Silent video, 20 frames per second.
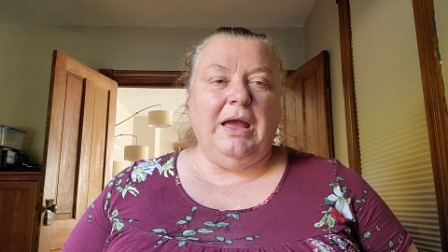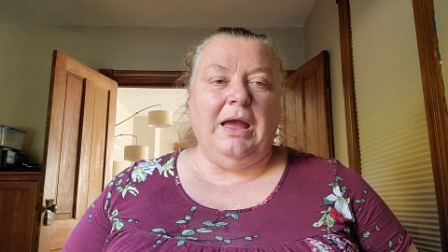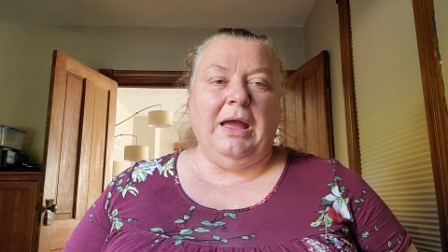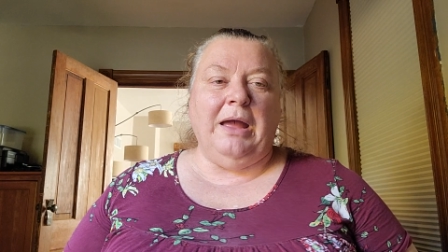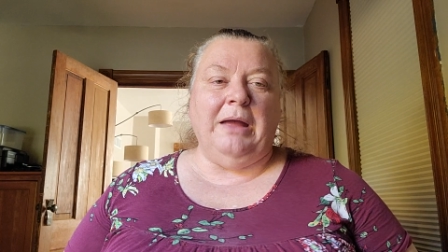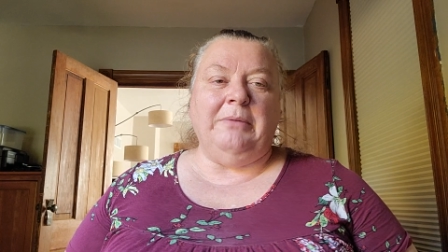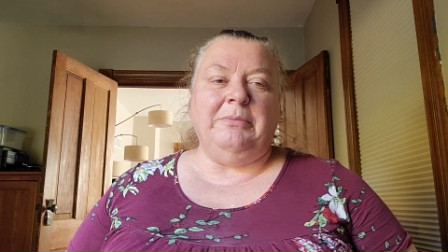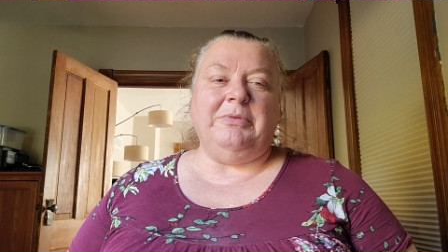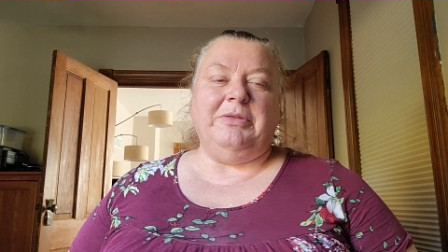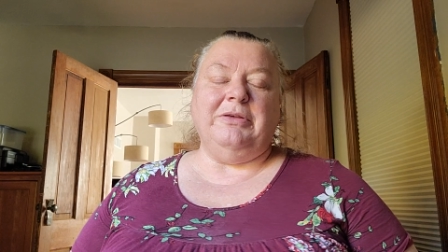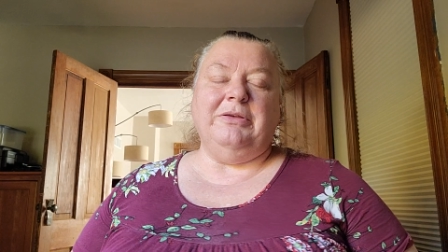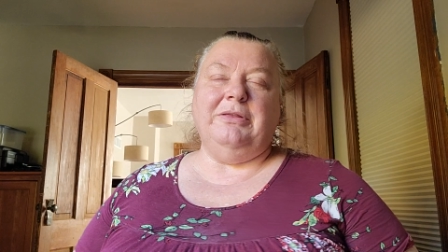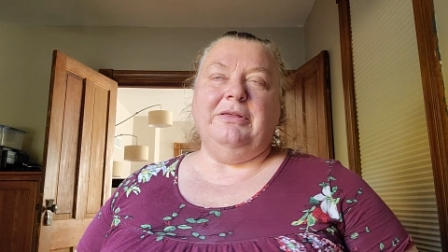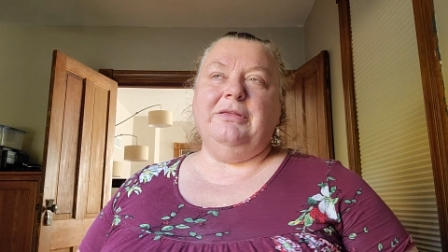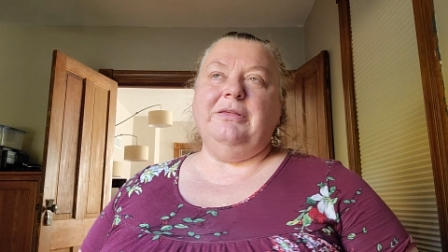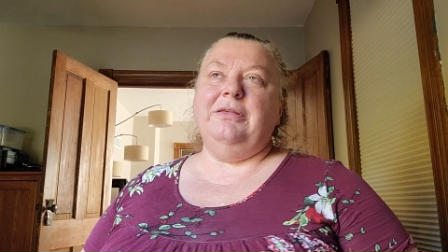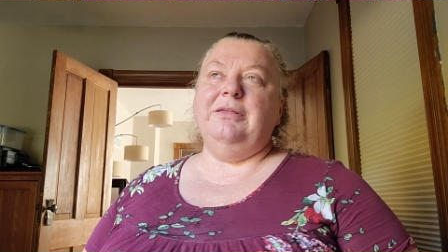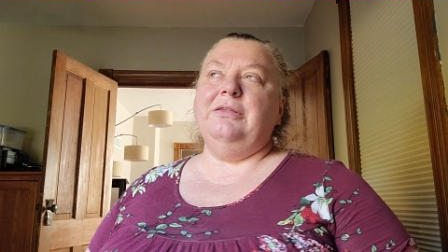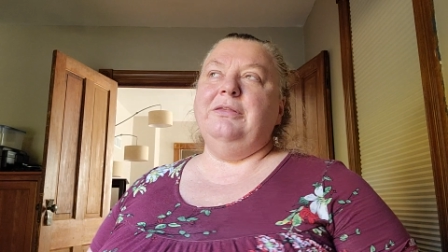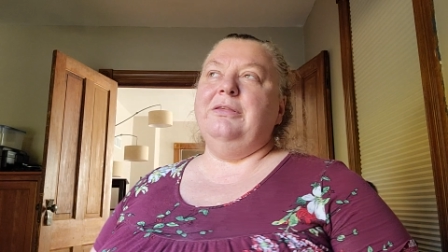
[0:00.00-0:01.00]
Um, so
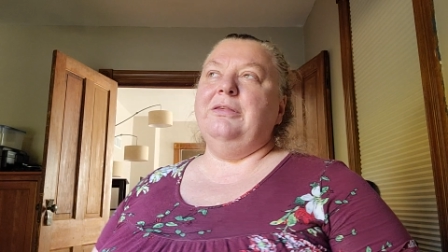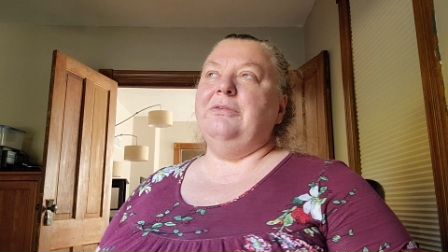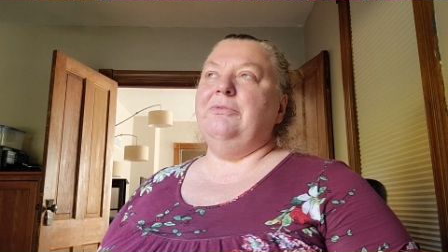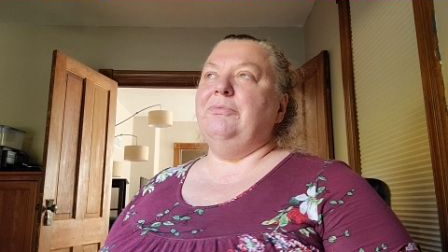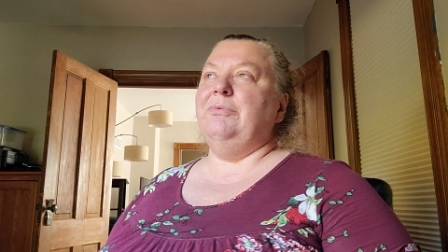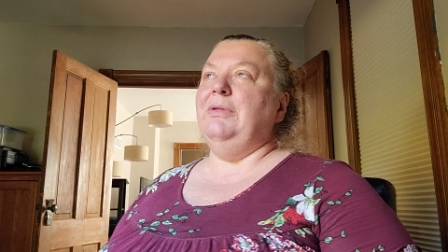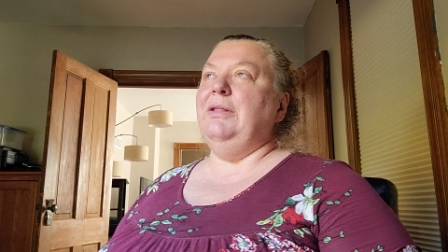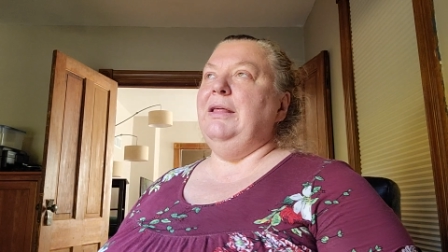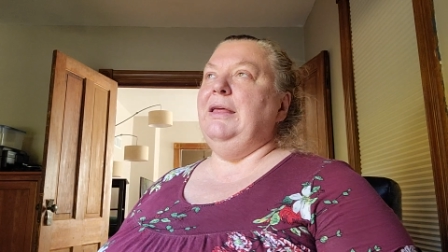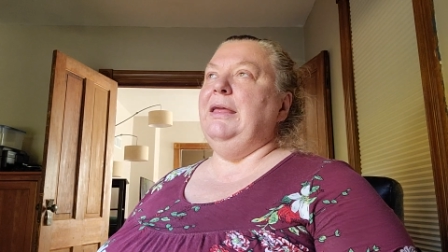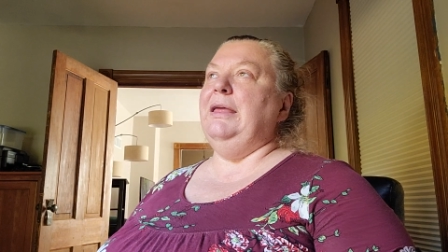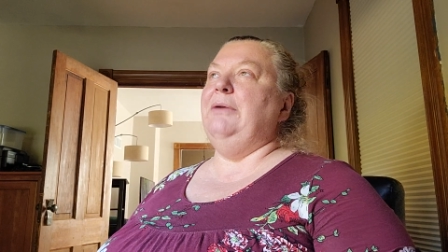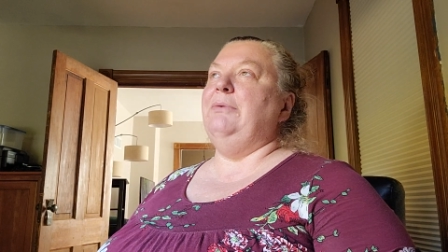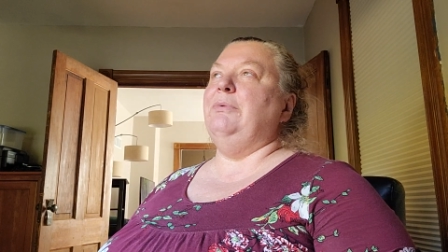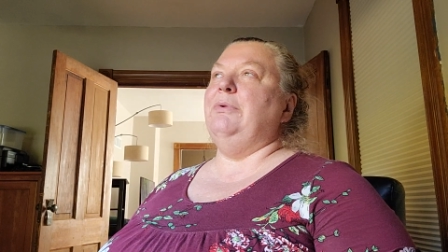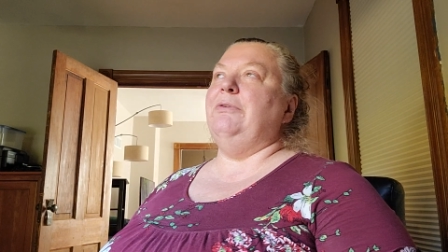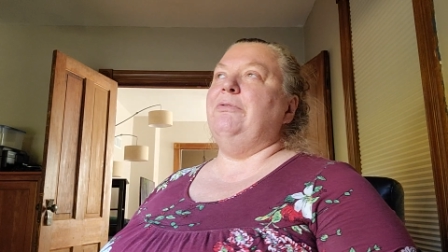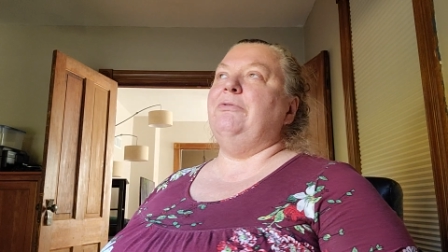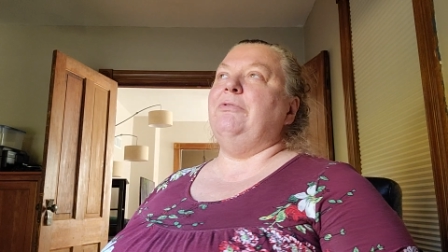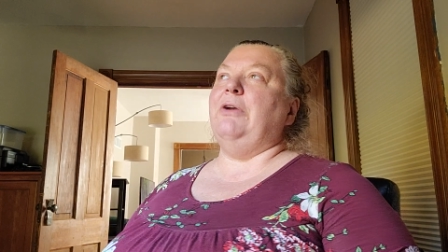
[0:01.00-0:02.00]
this is just really
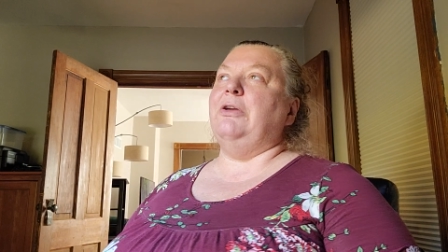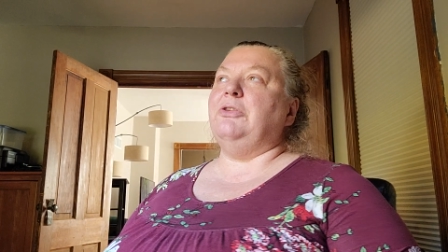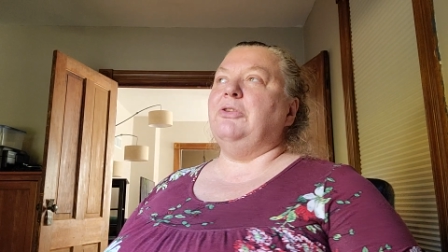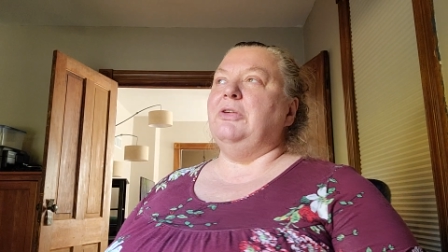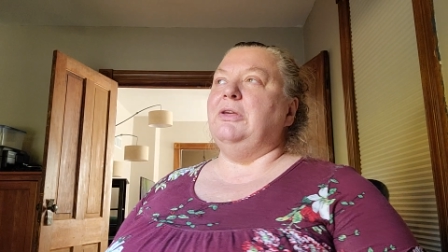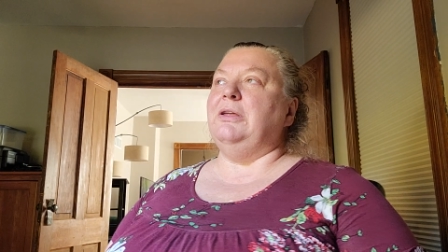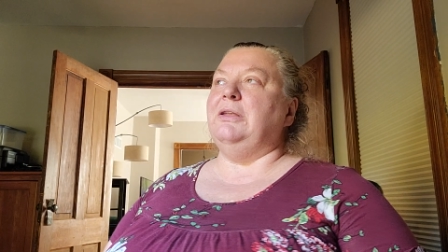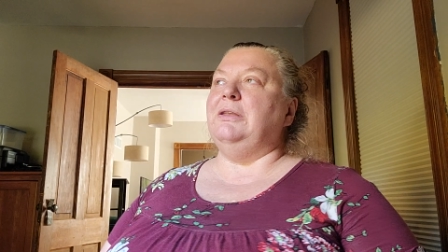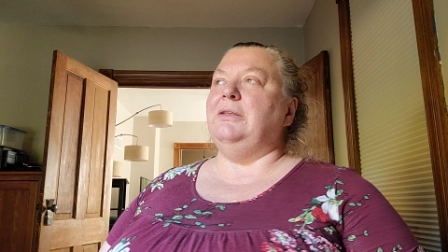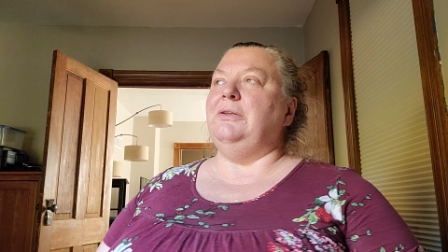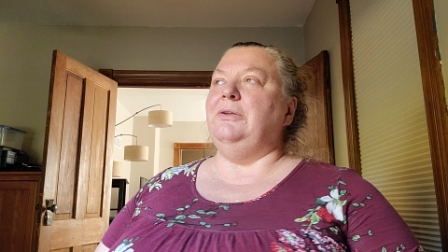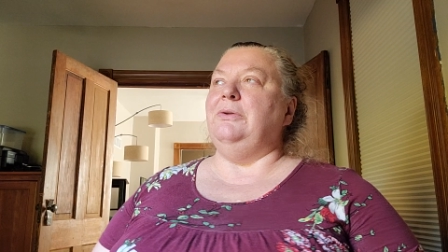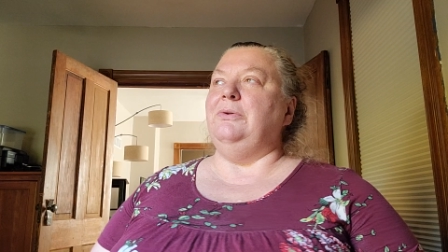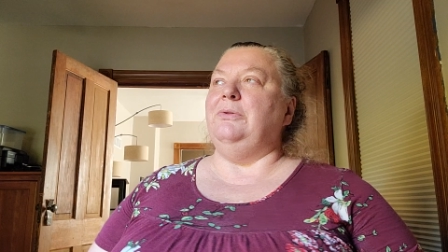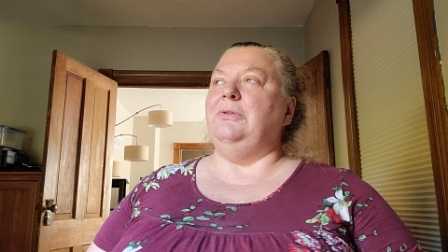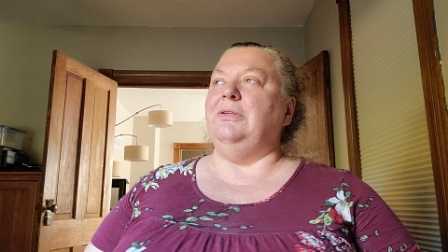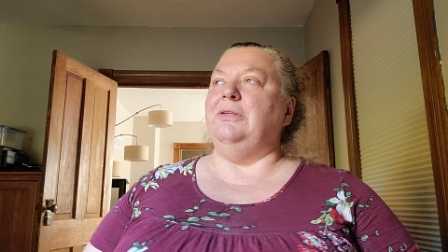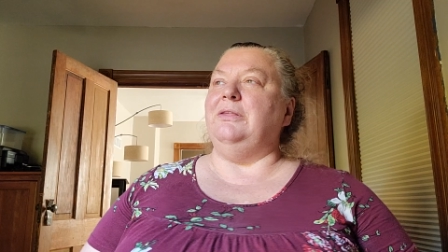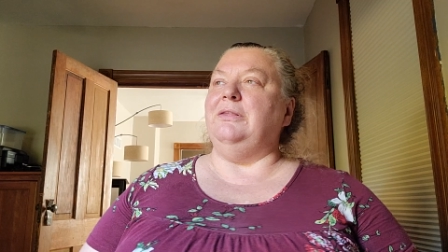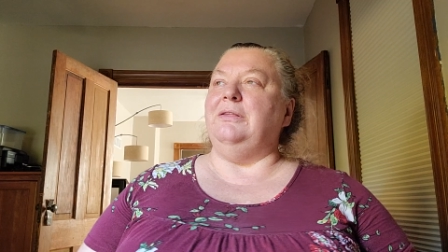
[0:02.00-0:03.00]
refreshing to
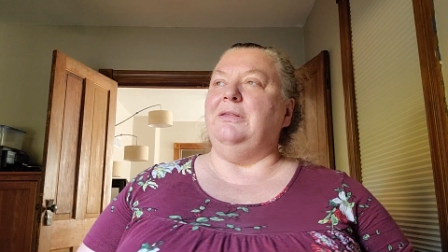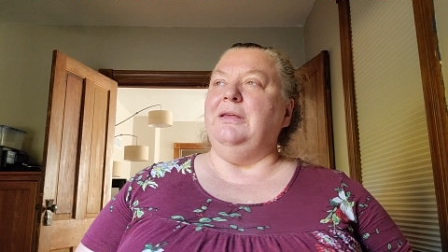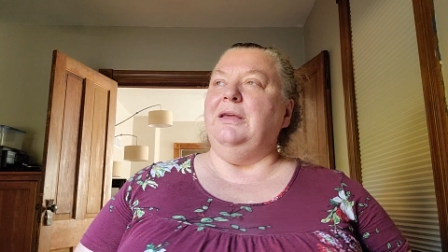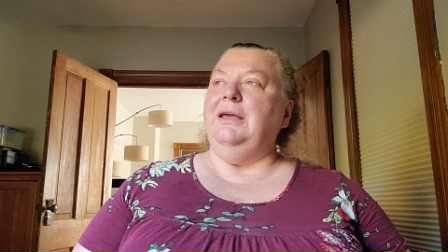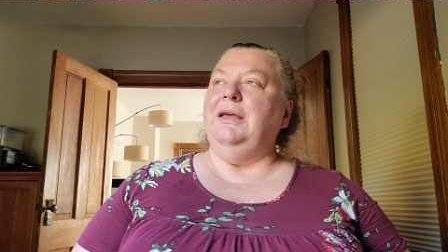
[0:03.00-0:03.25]
just